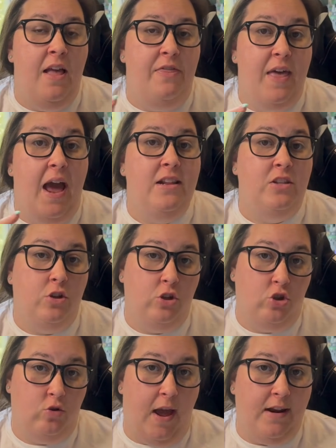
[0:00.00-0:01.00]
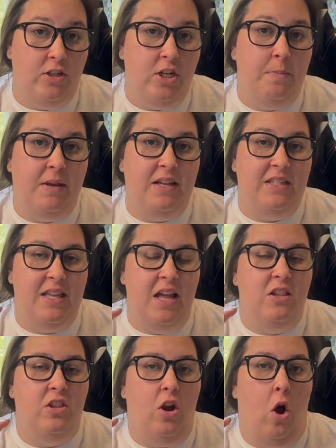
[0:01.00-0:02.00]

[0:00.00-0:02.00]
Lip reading: That is a good strategy because then